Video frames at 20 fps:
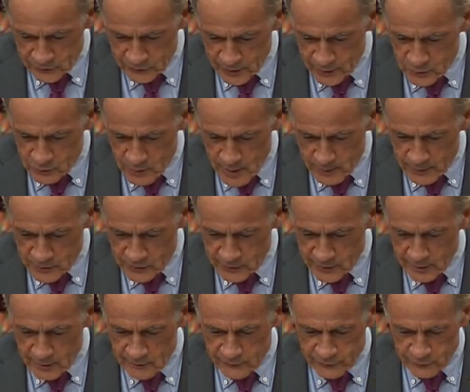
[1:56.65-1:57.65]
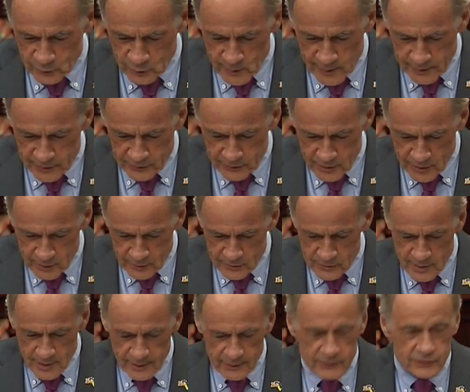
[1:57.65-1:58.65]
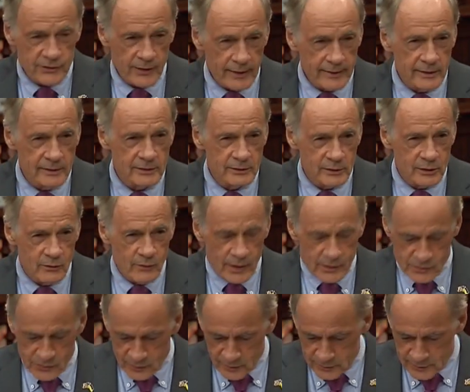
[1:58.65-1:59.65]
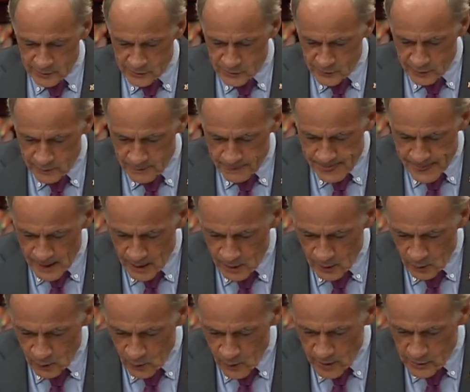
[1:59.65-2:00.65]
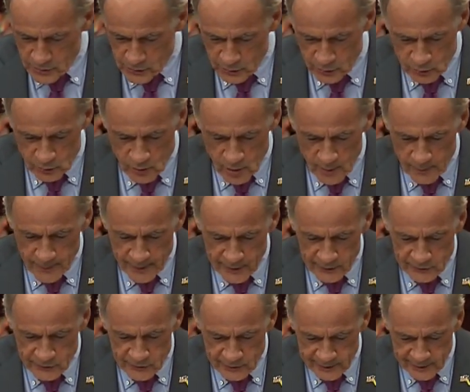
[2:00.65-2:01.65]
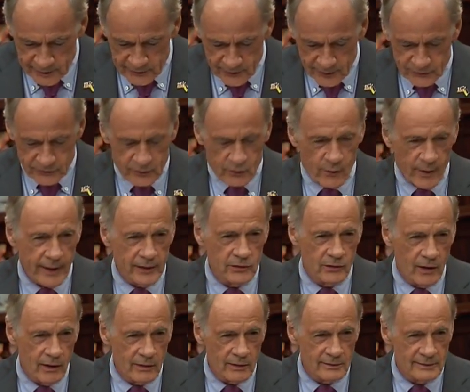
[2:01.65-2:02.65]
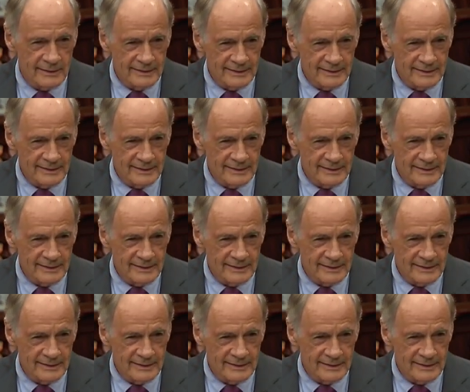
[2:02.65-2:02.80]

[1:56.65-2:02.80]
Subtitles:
States representative for New Mexico's 2nd Congressional District, where she grew up as, get this, a granddaughter